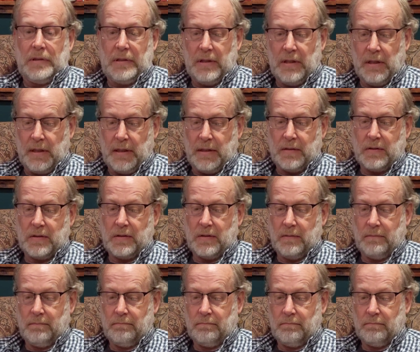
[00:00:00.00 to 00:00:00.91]

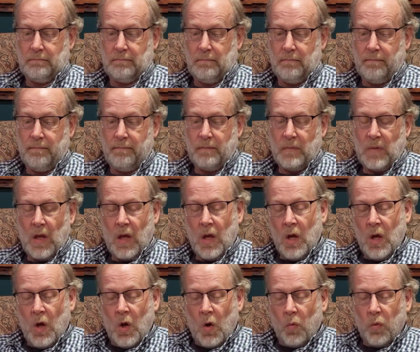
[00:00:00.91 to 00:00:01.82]
Yikes.
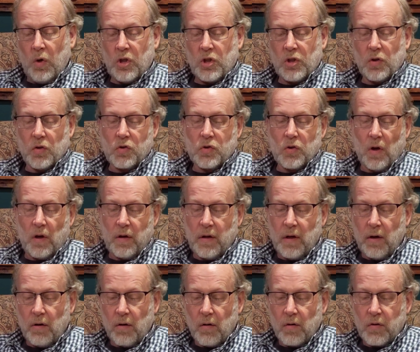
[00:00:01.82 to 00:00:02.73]
We shall draw
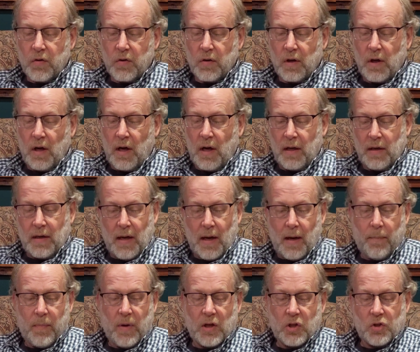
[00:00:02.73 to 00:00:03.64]
nearer to God
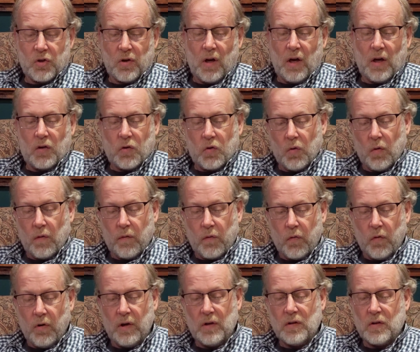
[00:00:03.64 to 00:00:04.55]
not by trying to
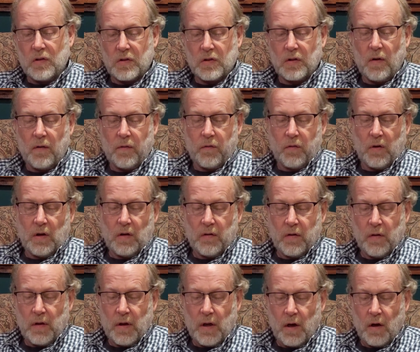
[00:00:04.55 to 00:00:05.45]
avoid the
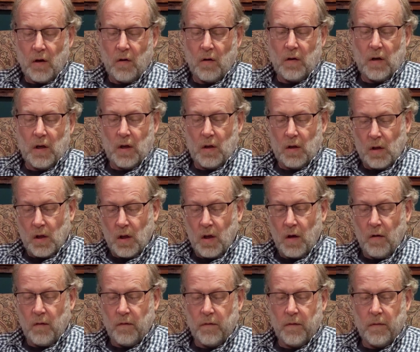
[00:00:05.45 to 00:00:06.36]
sufferings inherent in
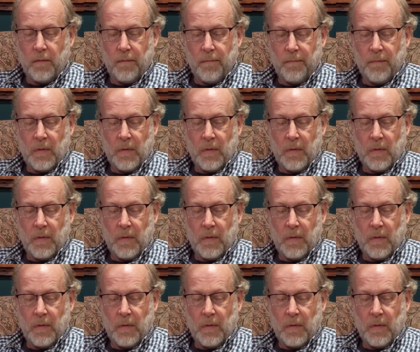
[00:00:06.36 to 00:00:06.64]
love,